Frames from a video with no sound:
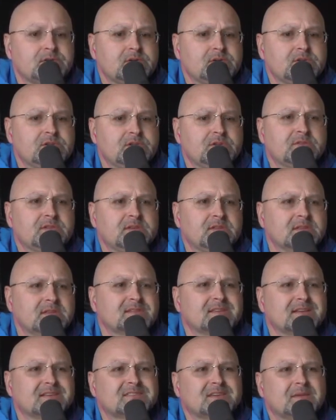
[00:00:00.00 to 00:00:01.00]
do you think that
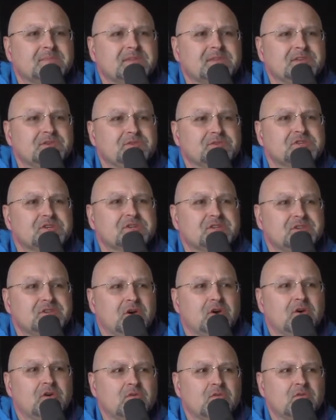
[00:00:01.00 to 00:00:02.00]
that's something you should
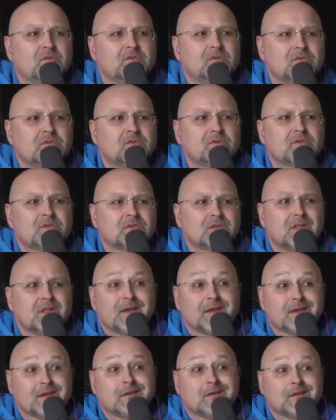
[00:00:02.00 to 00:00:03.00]
know?
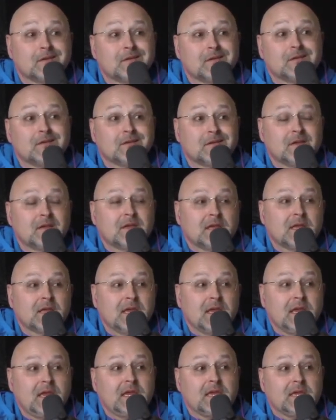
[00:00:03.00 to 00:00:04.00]
Like,
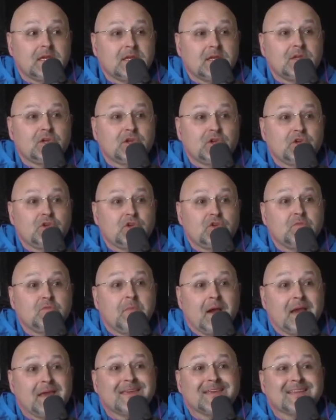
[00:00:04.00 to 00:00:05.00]
hey, you
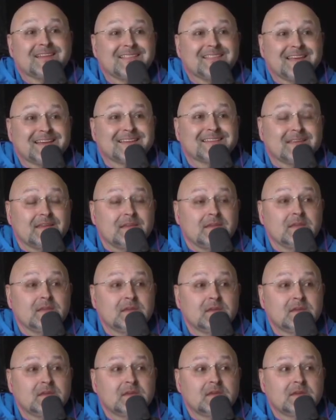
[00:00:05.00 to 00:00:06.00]
might get elected.
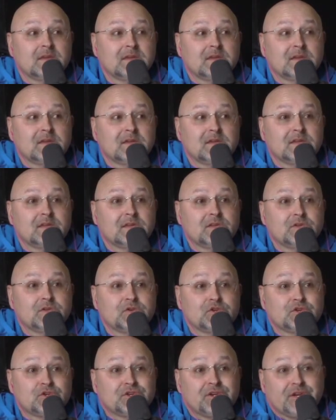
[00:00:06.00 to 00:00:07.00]

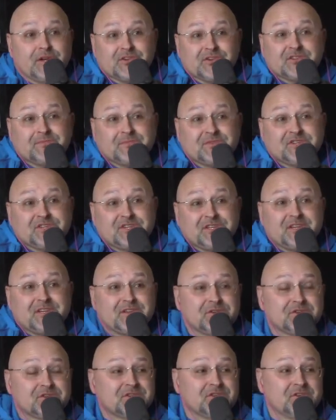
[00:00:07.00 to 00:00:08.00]
Here's some shit
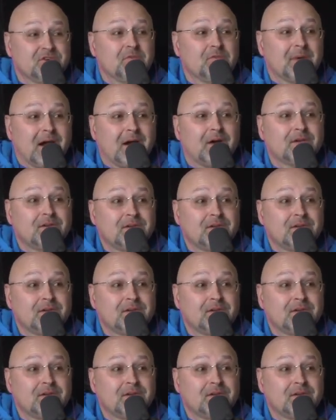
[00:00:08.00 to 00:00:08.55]
you should know about.